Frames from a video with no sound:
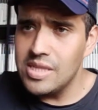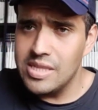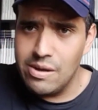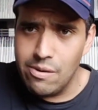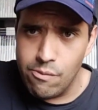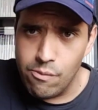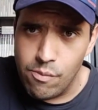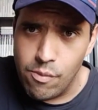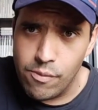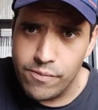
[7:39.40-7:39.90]

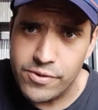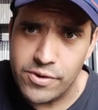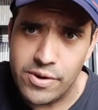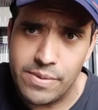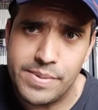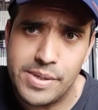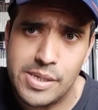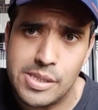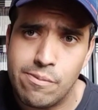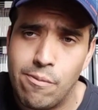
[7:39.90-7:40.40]
Then we moved to
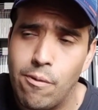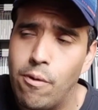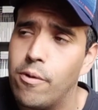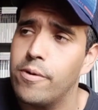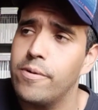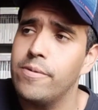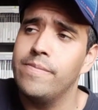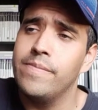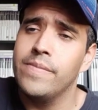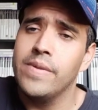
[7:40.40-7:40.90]
a
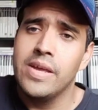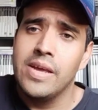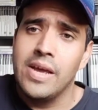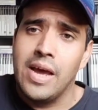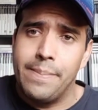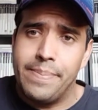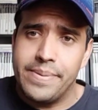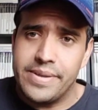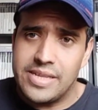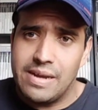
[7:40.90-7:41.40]
PS4,
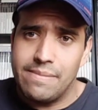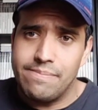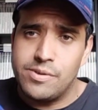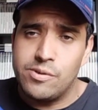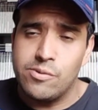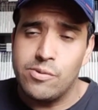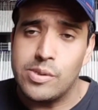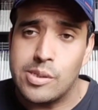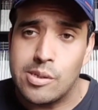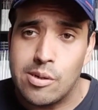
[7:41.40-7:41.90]
picked
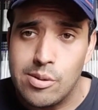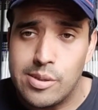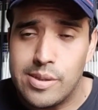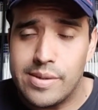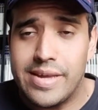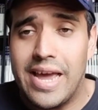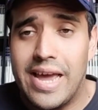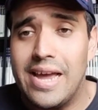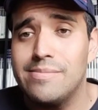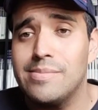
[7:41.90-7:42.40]
up 2
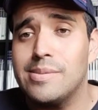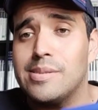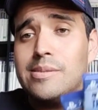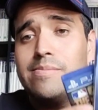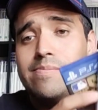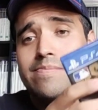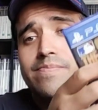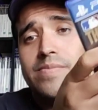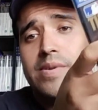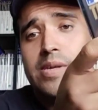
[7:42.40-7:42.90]
exclusive
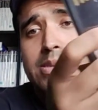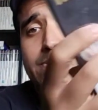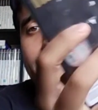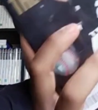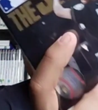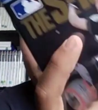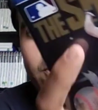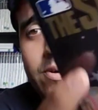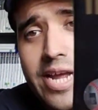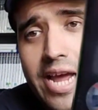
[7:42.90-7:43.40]
games,
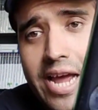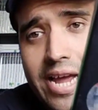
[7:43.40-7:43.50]
sport